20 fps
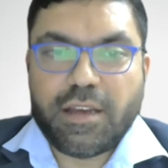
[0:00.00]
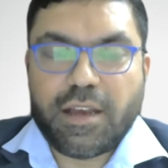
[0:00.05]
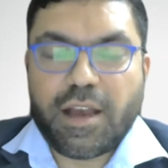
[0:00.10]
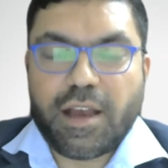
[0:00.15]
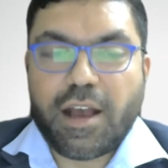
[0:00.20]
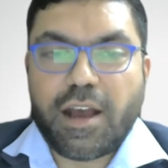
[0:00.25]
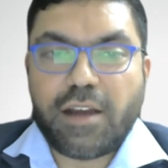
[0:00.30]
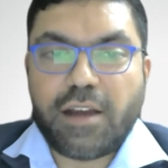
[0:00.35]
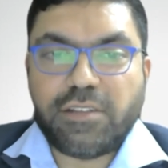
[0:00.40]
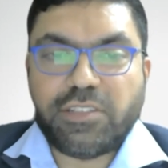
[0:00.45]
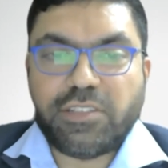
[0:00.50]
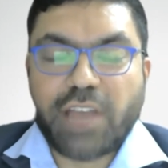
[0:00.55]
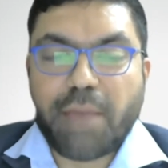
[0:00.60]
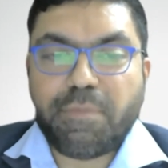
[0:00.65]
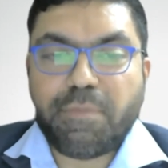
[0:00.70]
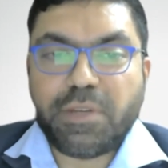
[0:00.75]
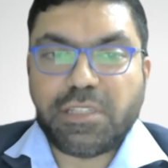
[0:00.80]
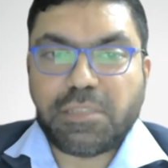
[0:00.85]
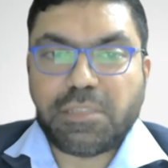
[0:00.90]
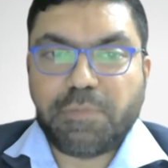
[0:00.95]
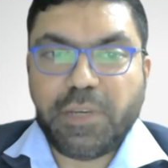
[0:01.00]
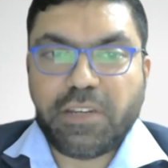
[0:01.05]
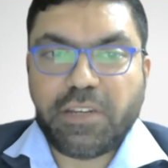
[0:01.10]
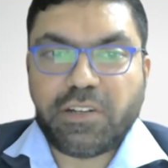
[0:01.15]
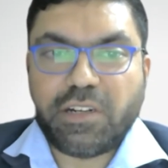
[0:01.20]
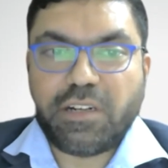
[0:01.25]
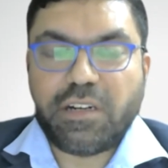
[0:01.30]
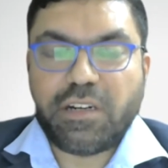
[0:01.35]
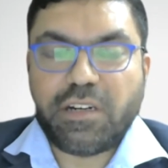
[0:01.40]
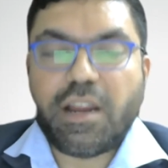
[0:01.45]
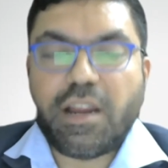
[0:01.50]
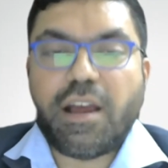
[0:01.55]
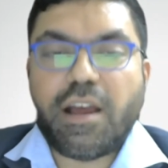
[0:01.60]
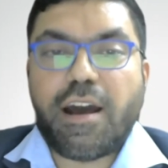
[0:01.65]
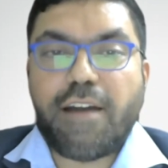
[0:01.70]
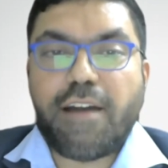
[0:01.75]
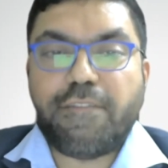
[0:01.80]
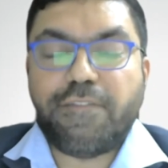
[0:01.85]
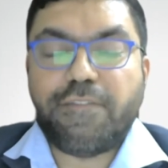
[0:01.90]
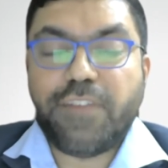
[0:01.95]
Our champion speaker,
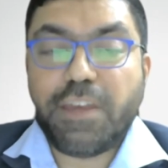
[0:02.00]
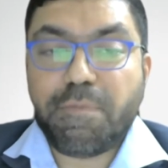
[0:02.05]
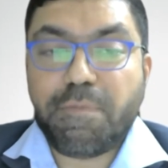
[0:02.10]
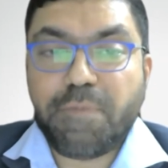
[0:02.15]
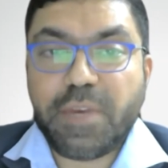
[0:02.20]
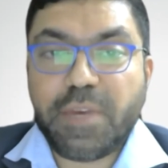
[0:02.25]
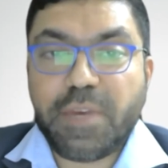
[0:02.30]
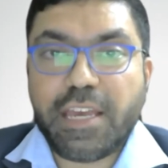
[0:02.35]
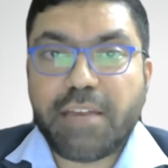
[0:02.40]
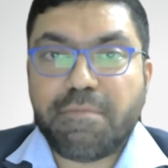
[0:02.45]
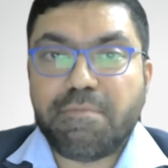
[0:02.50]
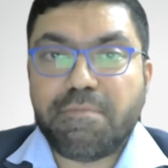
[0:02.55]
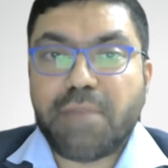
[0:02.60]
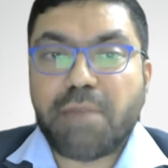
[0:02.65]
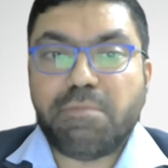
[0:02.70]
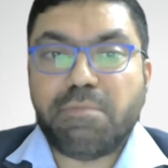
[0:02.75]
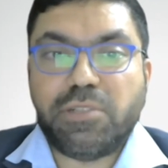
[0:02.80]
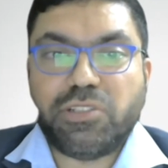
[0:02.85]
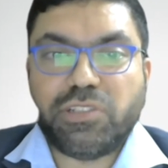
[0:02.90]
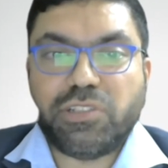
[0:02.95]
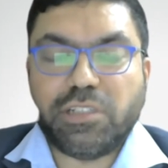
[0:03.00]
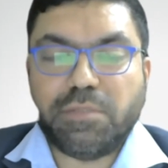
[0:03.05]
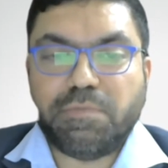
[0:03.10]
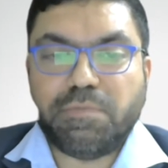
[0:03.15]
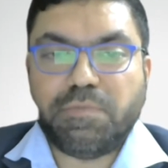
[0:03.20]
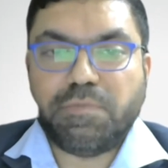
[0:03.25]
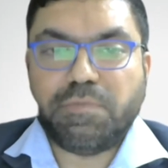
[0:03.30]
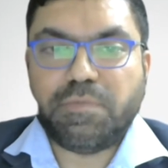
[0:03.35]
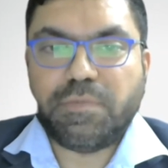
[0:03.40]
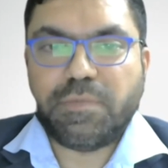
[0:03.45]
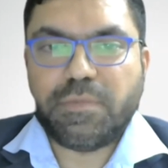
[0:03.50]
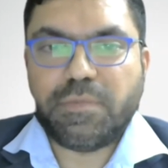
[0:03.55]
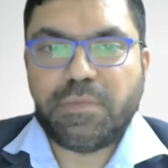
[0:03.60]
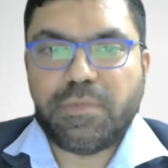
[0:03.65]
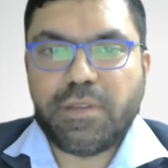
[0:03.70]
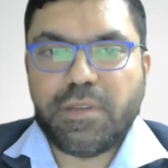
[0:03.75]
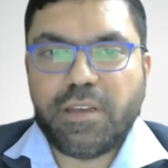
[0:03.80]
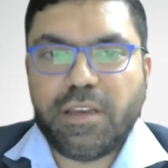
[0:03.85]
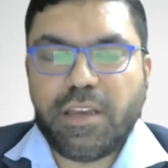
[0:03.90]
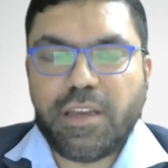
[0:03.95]
VPM membership,
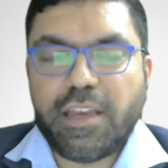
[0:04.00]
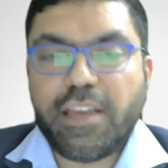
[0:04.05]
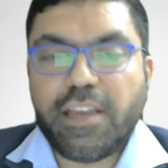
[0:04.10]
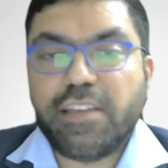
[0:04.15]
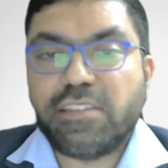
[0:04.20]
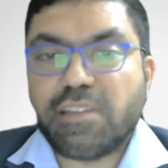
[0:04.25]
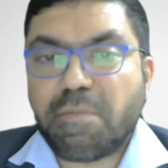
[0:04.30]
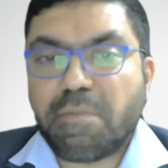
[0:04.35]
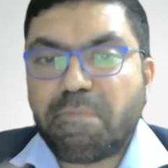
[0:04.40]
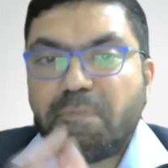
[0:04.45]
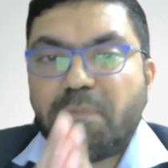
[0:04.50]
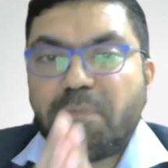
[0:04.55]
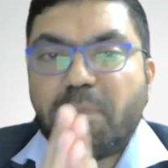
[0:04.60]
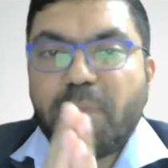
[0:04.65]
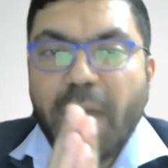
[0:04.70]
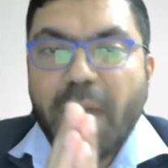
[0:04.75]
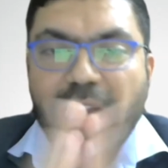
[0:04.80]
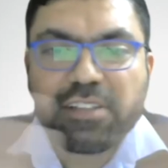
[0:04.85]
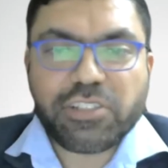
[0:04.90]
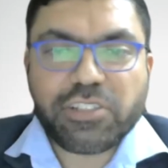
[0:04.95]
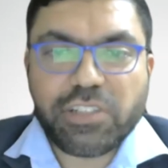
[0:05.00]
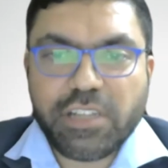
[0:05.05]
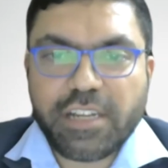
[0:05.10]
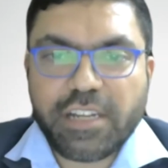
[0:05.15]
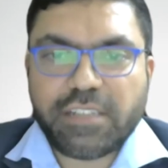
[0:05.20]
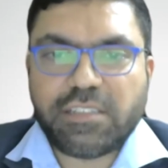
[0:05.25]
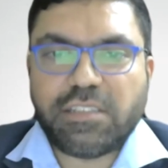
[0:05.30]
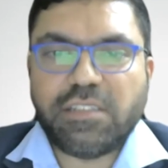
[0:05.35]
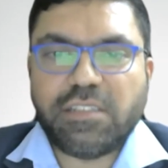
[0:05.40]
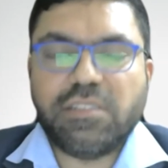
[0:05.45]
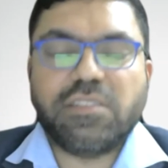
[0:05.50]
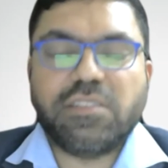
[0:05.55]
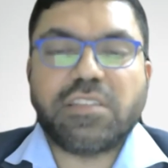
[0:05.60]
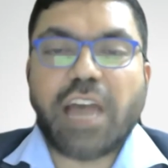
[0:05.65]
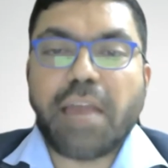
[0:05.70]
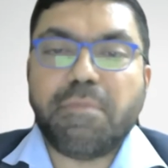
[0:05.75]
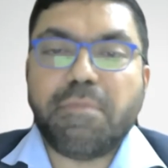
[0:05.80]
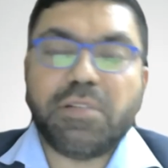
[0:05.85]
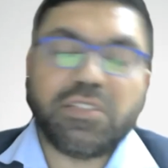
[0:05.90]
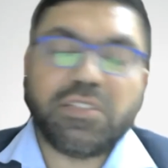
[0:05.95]
he's a passionate
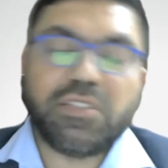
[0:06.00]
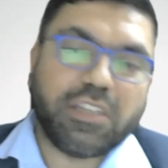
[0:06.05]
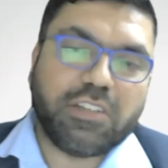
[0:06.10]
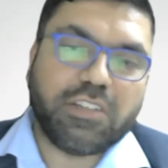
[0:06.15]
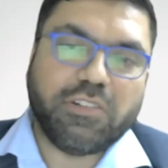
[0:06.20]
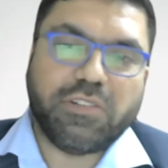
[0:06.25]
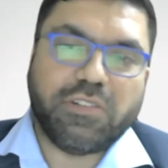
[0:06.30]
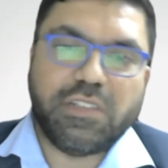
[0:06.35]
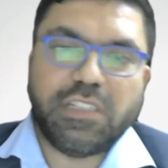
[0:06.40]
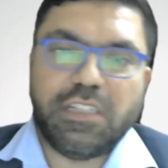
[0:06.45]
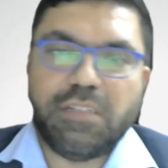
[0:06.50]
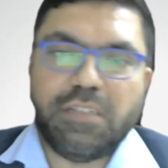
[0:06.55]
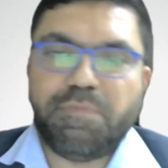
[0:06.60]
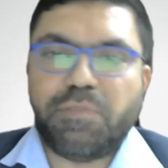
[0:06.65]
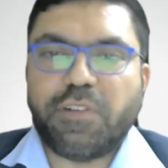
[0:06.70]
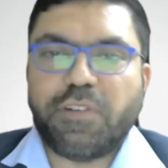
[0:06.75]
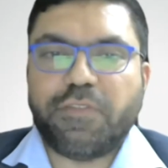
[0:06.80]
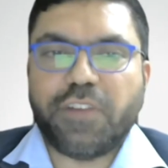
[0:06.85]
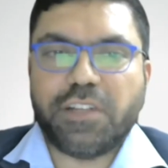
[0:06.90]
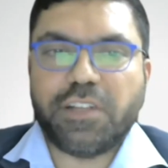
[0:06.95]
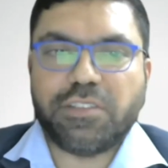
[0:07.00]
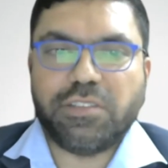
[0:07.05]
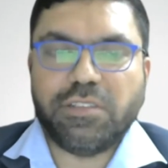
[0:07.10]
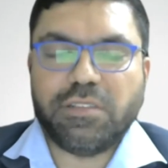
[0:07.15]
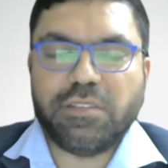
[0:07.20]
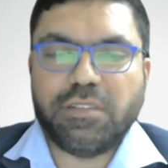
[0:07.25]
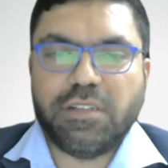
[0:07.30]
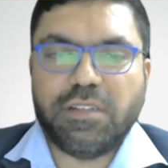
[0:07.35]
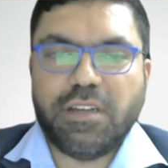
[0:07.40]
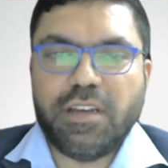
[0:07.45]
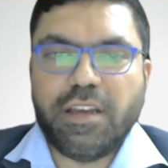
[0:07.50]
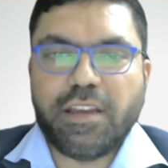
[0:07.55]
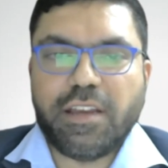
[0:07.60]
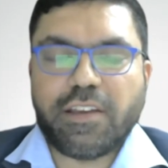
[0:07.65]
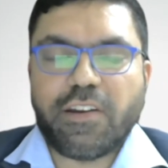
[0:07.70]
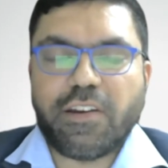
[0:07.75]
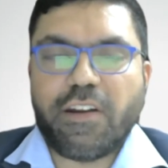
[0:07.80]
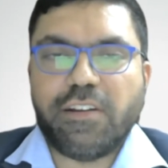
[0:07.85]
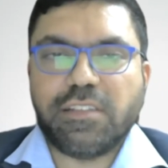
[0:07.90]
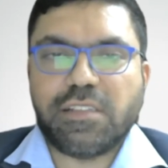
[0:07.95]
cybersecurity professional,
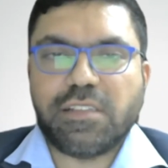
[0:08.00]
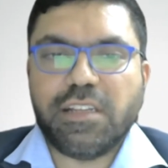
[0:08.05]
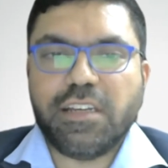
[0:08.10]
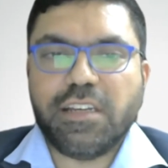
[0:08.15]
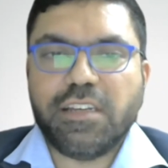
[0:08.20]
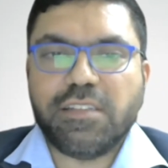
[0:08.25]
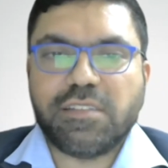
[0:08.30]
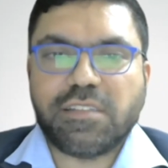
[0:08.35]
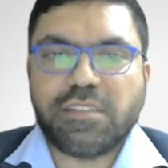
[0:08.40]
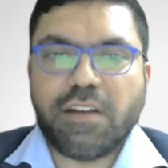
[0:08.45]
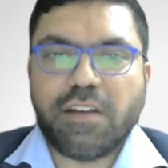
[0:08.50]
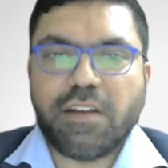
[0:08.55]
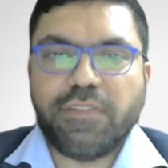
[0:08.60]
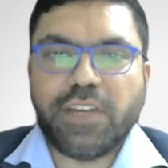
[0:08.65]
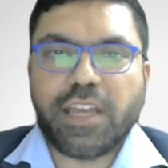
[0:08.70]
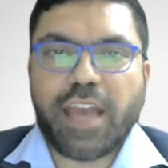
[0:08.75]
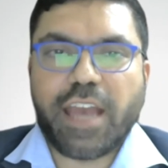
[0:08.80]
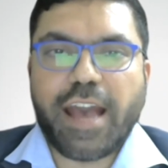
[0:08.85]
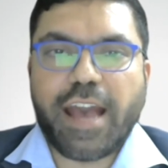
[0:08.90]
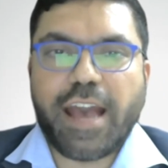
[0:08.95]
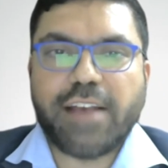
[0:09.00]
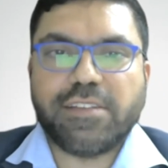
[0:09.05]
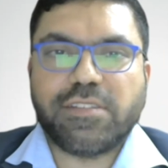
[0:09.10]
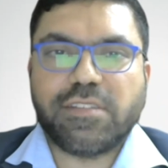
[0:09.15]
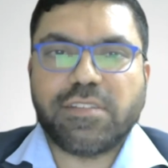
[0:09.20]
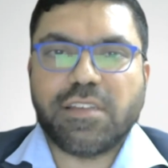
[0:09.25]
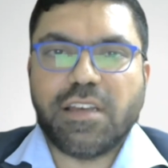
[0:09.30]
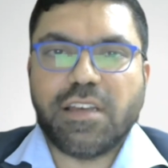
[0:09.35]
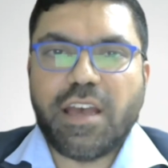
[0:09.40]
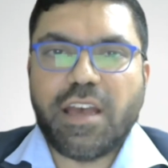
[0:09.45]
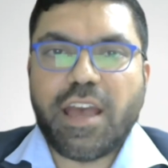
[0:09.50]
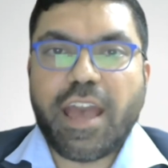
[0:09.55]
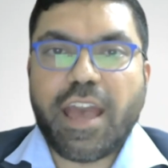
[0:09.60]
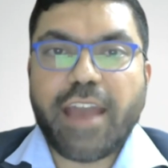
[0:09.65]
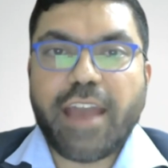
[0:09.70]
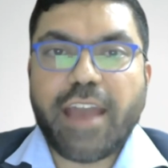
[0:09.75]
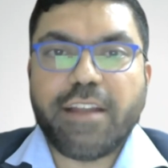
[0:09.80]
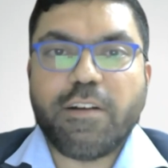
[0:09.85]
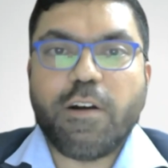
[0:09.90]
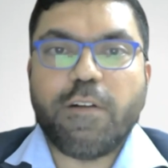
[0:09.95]
currently serving as
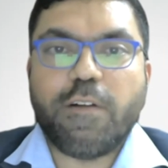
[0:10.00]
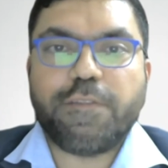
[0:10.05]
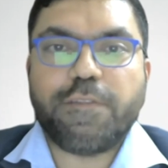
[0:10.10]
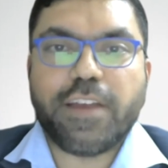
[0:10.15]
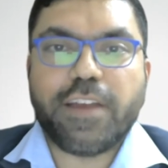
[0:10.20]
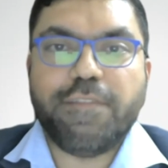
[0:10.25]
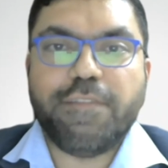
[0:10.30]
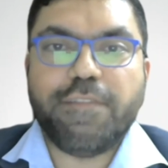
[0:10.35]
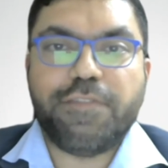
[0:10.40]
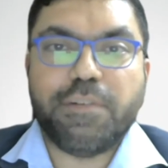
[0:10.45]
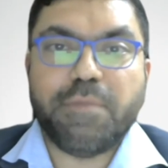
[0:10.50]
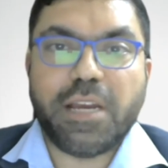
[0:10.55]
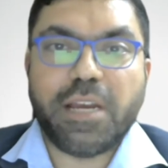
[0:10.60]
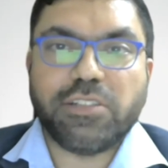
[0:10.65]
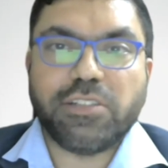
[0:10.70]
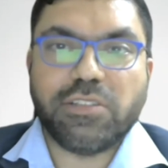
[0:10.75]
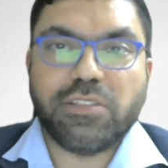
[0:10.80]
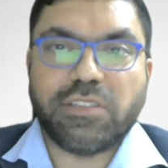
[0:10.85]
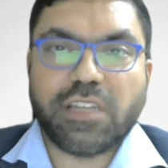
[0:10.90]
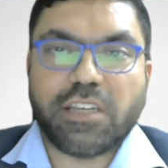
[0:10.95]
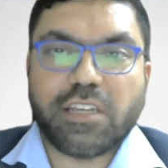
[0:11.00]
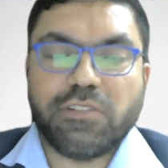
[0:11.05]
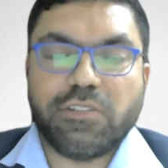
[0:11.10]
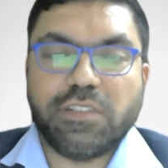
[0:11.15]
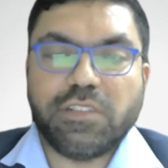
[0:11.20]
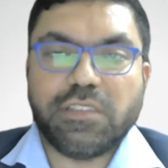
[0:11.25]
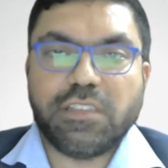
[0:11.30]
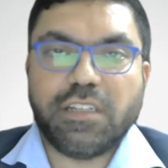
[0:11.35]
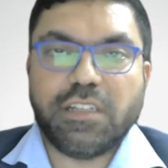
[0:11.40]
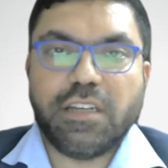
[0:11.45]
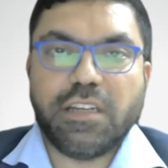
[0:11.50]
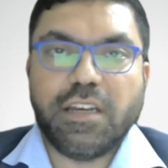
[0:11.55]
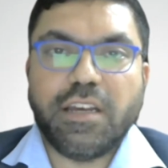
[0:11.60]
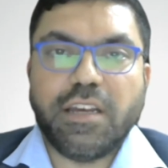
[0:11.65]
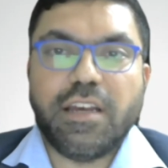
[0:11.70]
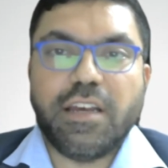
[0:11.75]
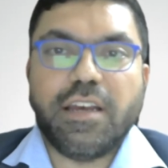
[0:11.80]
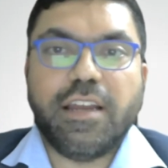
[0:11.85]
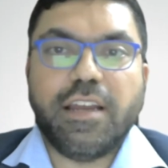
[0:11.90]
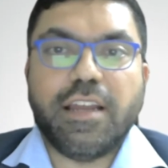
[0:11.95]
head of information security
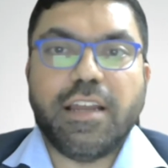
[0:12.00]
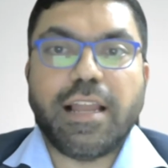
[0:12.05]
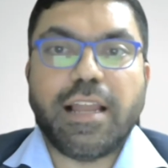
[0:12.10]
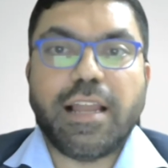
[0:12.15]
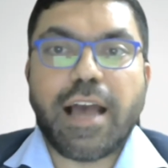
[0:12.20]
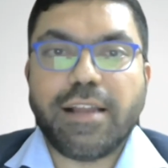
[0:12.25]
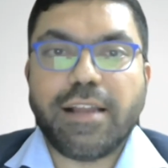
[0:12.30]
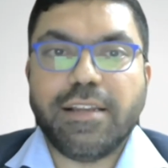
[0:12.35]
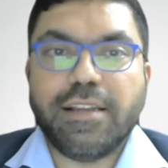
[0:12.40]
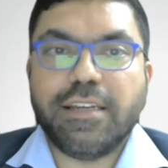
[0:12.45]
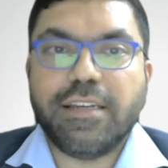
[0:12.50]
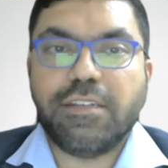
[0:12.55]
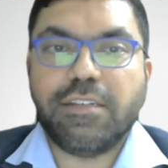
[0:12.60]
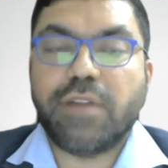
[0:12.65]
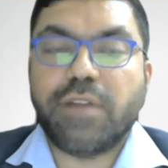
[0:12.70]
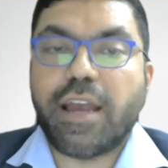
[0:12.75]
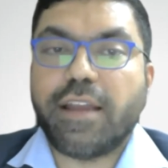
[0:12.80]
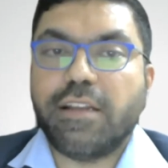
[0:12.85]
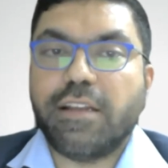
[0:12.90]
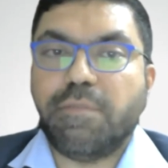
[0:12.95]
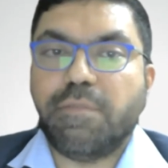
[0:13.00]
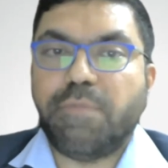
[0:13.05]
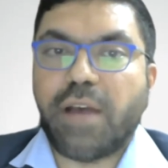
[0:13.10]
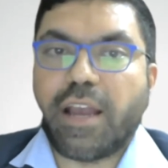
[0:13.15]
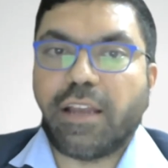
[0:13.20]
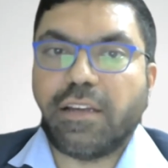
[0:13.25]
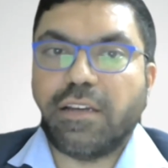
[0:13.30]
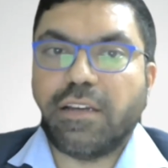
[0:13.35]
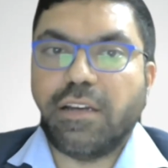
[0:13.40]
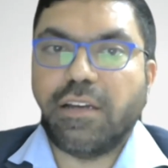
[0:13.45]
in Al Ahli United Bank,